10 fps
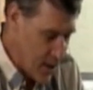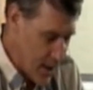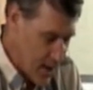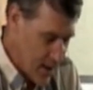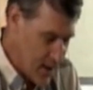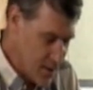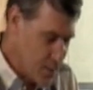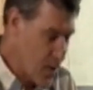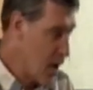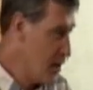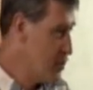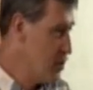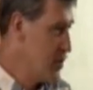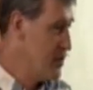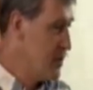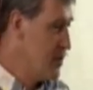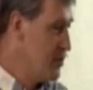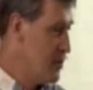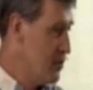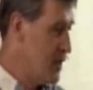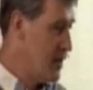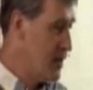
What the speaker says: It is possible, it seems to me,